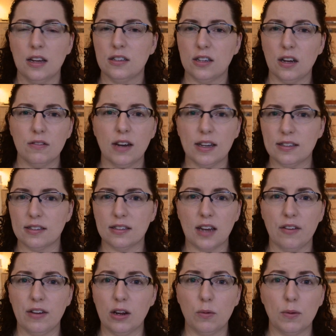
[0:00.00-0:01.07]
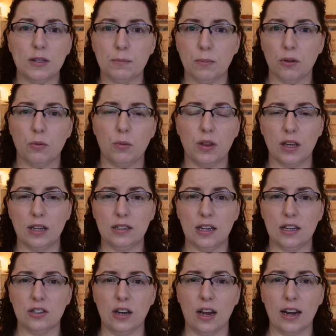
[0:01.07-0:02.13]
don't necessarily always bother with
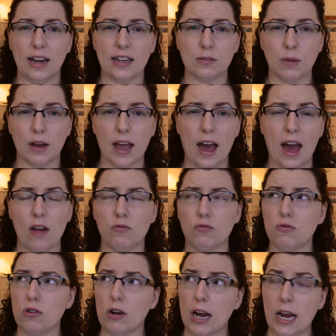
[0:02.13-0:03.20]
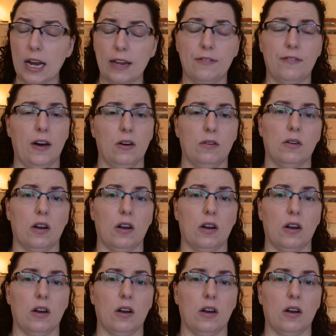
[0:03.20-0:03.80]
conditioner unless my hair really felt